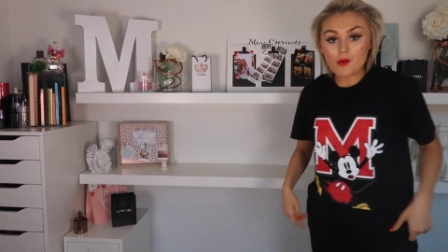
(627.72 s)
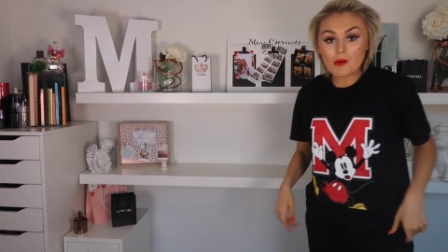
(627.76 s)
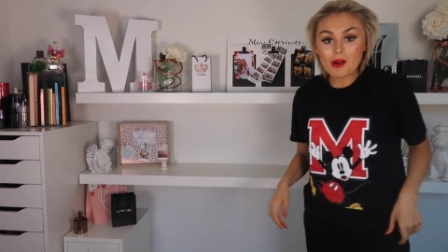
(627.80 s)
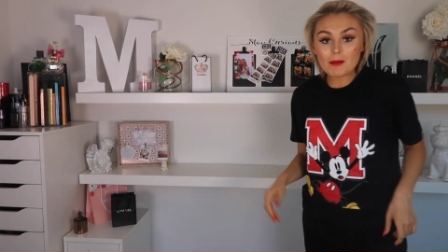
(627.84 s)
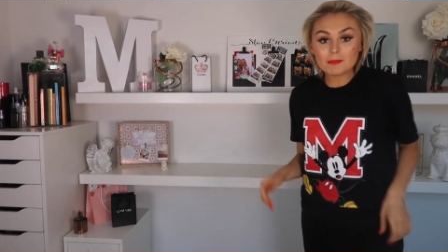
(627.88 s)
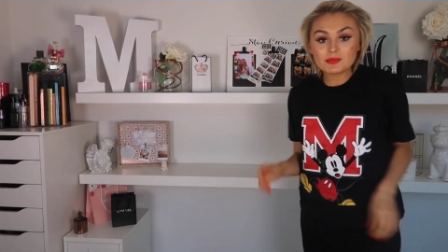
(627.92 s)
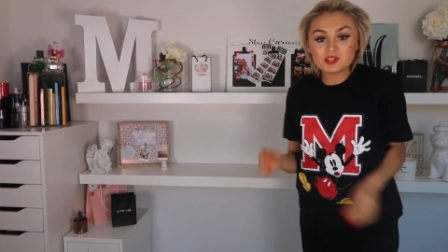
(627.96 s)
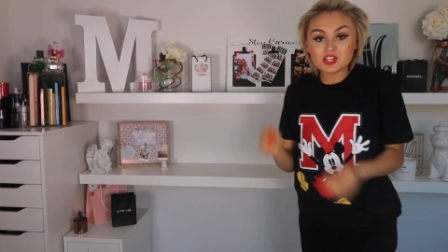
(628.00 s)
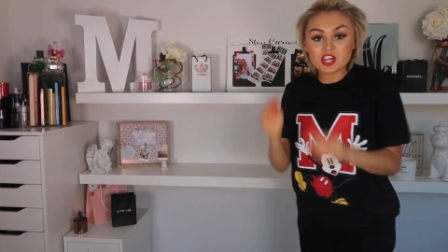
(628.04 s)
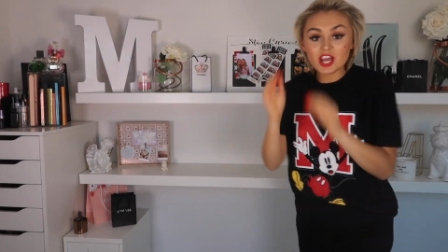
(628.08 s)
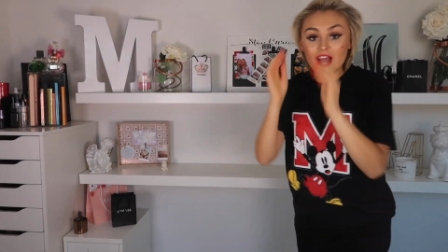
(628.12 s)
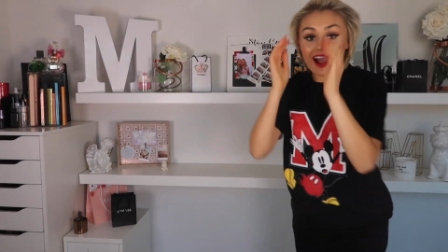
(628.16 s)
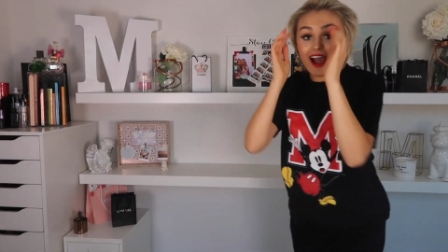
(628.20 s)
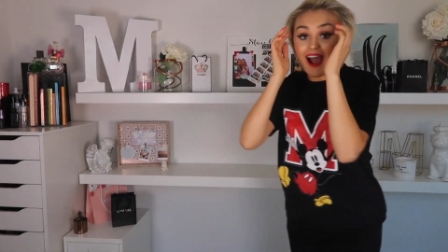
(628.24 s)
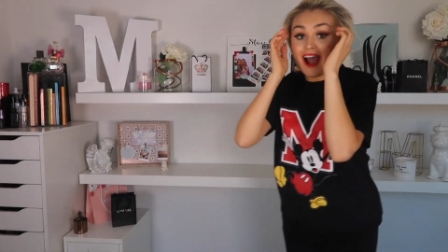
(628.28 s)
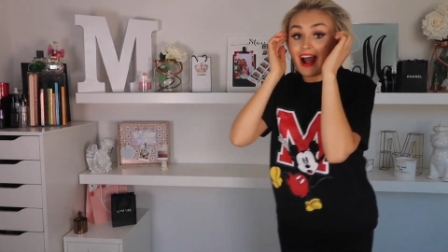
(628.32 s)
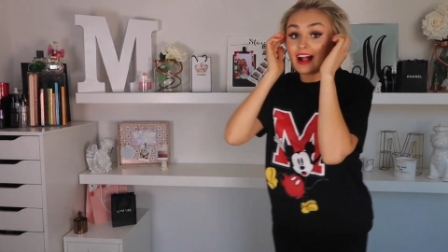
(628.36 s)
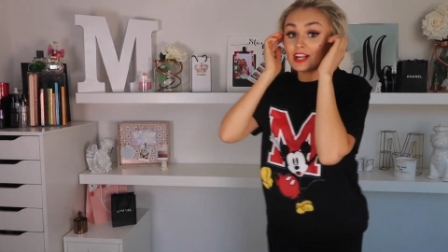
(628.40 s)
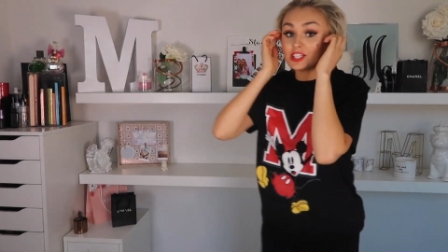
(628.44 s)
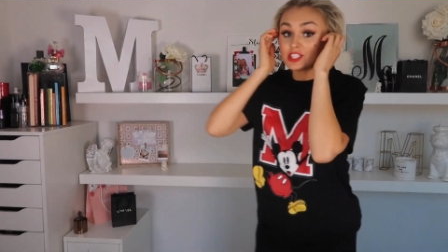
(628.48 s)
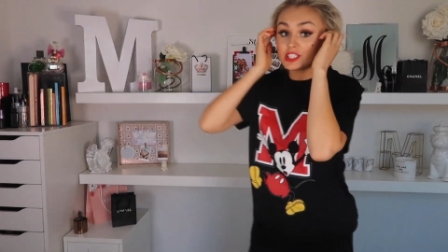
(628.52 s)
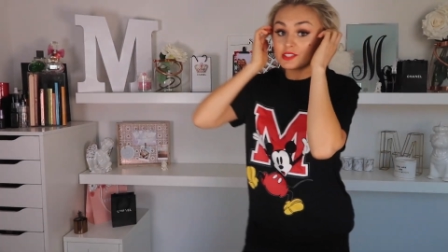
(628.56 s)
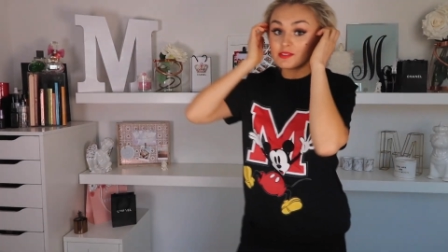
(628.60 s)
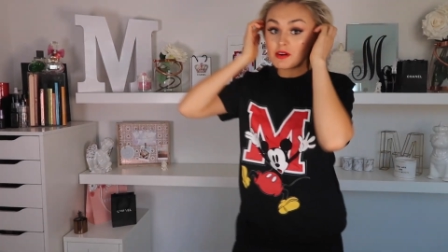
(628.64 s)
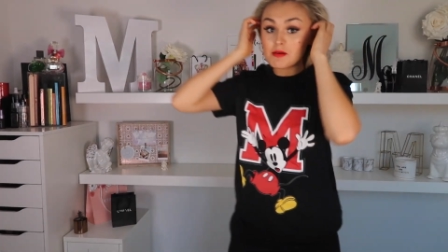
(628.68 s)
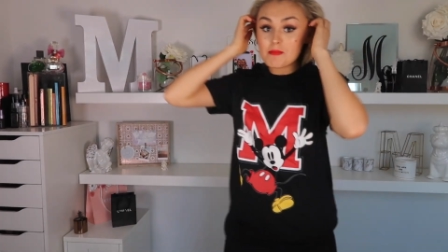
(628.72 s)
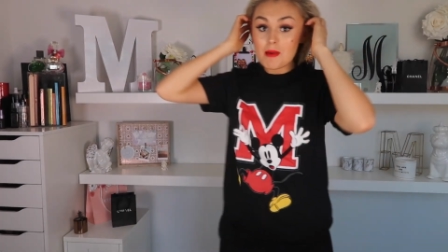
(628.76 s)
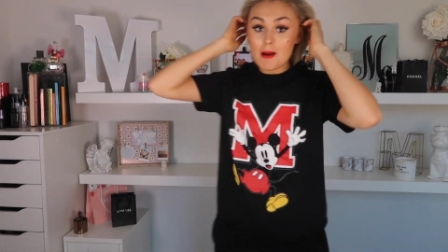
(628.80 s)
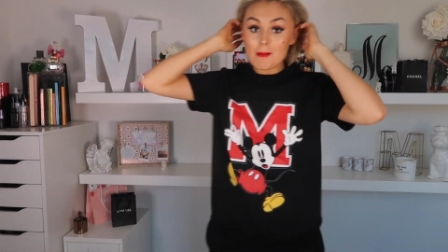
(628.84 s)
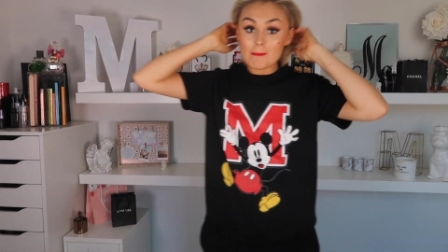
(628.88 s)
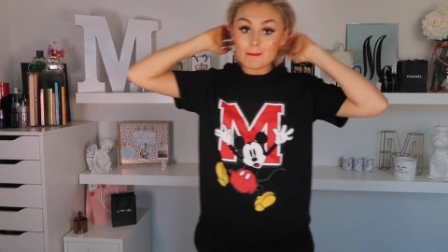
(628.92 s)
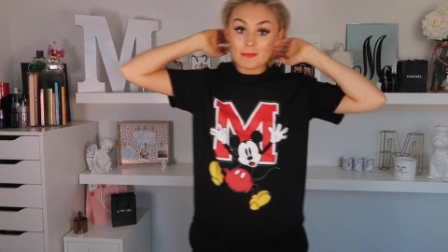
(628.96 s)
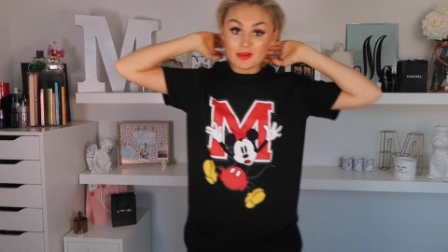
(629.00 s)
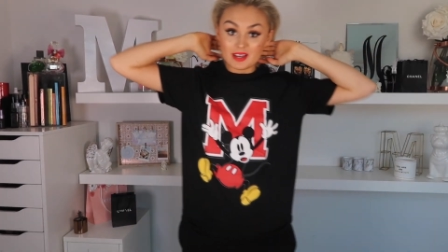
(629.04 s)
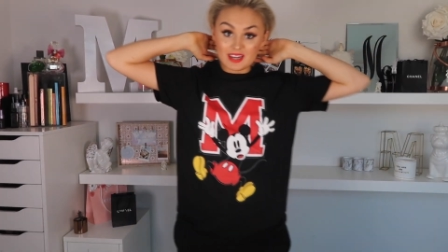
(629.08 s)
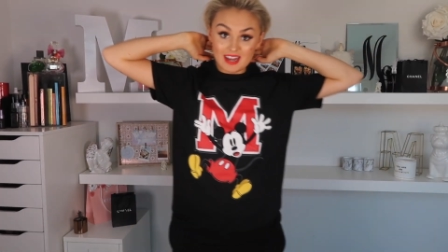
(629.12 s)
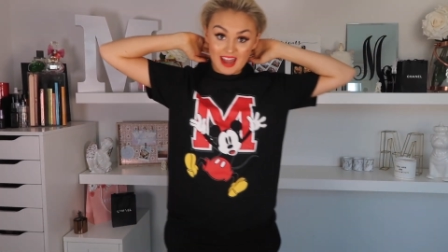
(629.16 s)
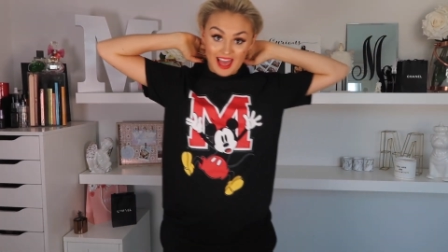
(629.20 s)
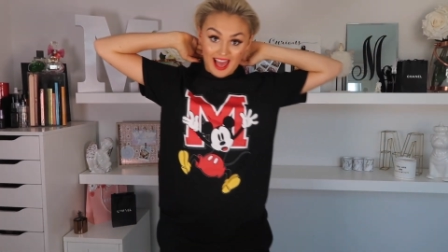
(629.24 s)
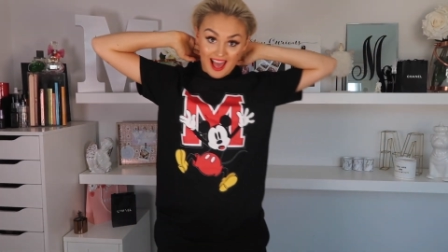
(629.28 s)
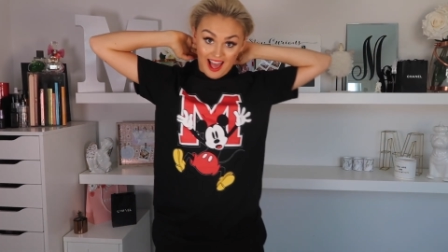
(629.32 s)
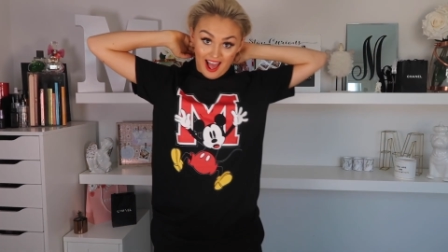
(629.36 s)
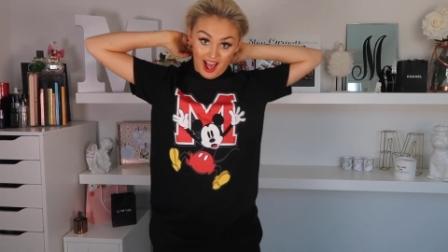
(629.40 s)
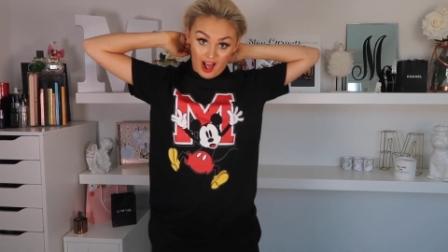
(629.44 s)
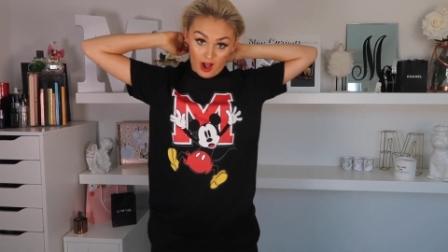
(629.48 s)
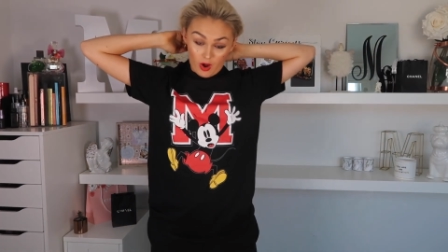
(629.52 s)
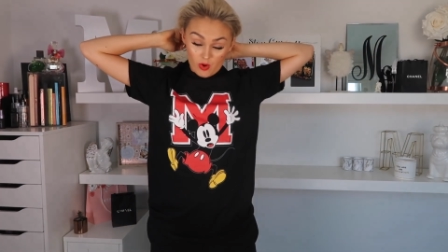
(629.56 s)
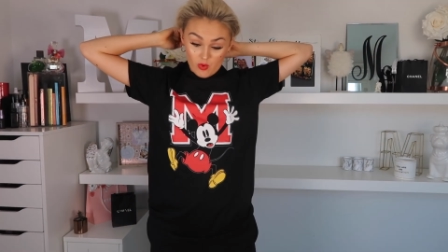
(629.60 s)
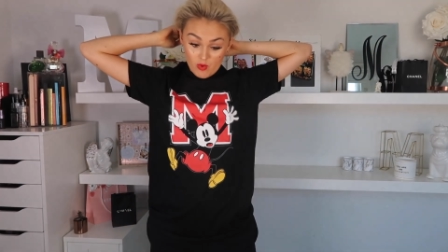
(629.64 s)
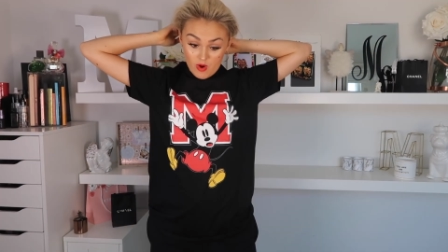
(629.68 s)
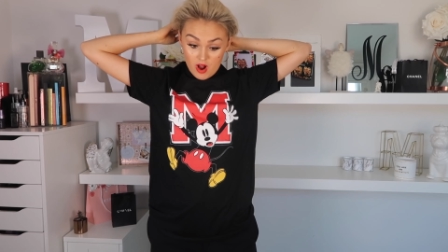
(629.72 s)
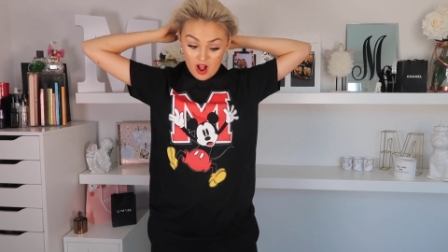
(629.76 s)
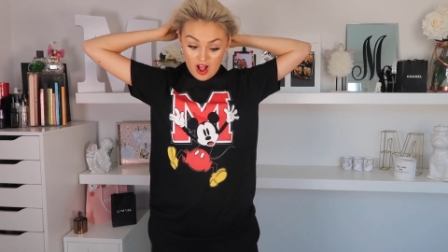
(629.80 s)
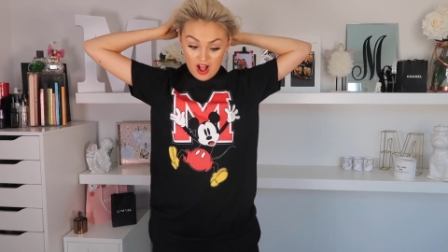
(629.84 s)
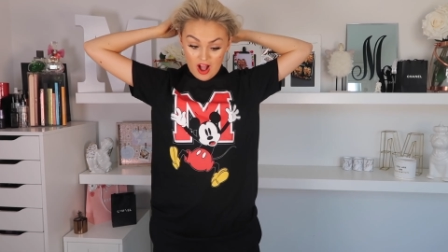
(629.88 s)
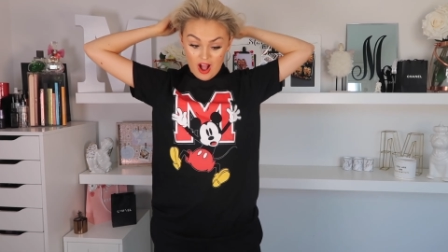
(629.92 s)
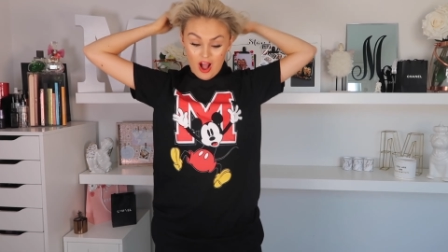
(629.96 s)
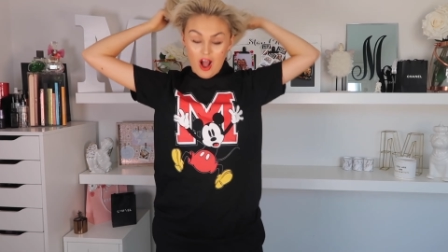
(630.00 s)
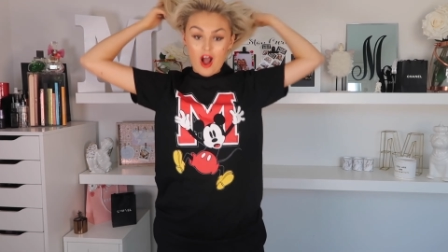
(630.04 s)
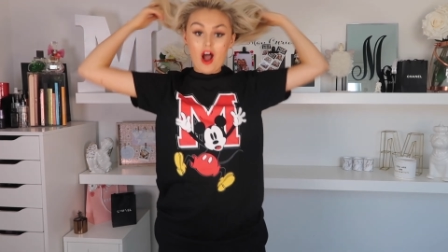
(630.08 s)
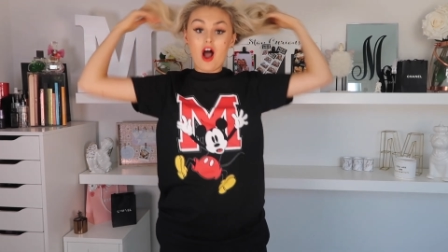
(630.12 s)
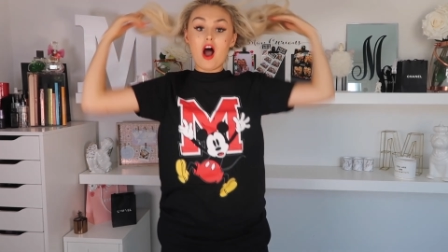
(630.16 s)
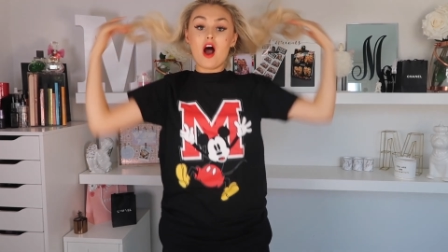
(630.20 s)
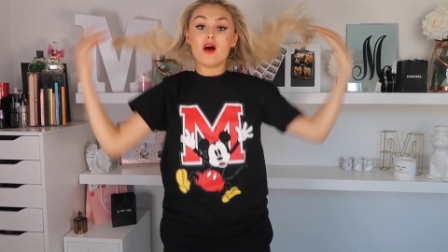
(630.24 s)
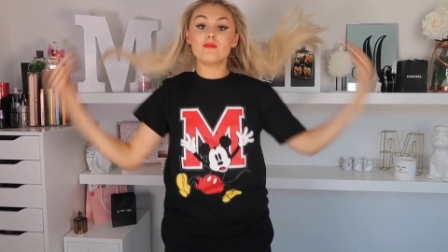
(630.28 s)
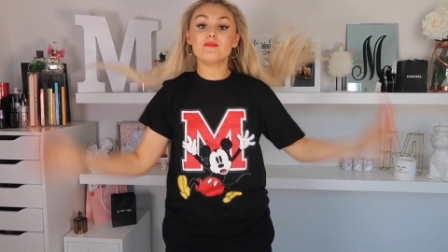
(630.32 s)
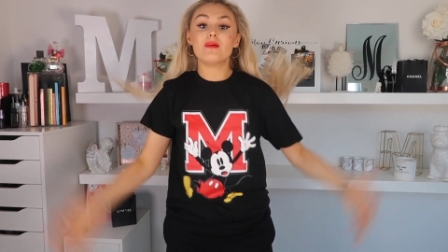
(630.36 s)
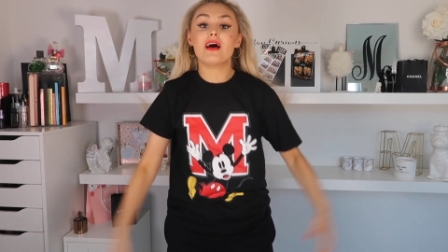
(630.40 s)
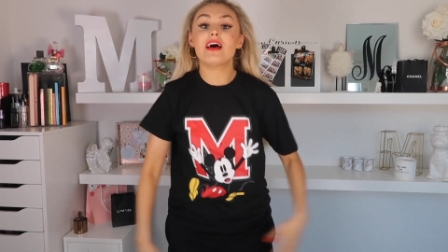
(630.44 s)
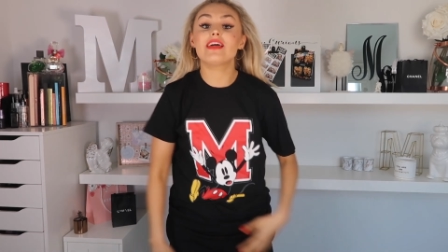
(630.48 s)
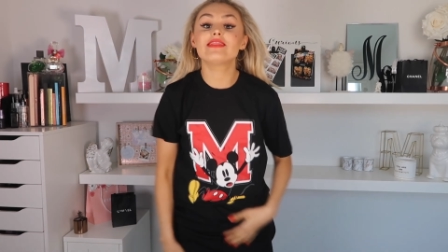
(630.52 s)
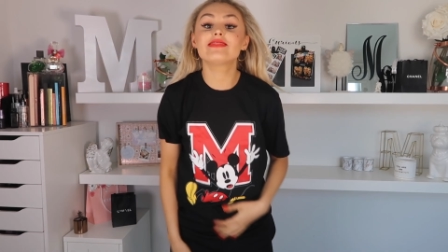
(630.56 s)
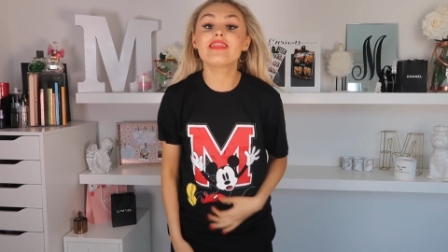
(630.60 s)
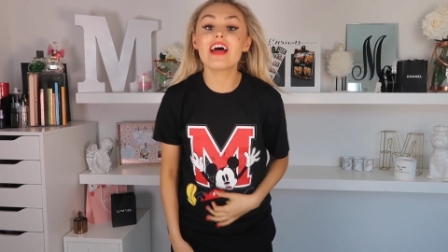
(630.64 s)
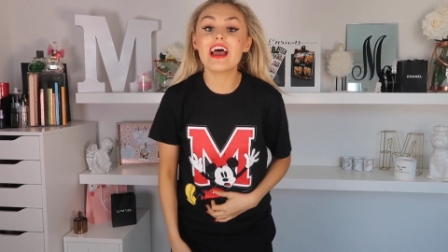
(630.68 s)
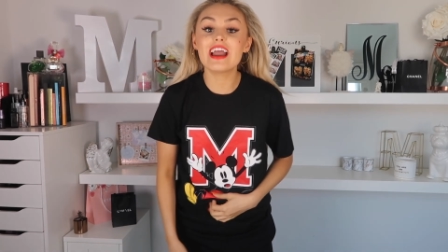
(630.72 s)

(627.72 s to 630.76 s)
OMG I actually remember now um,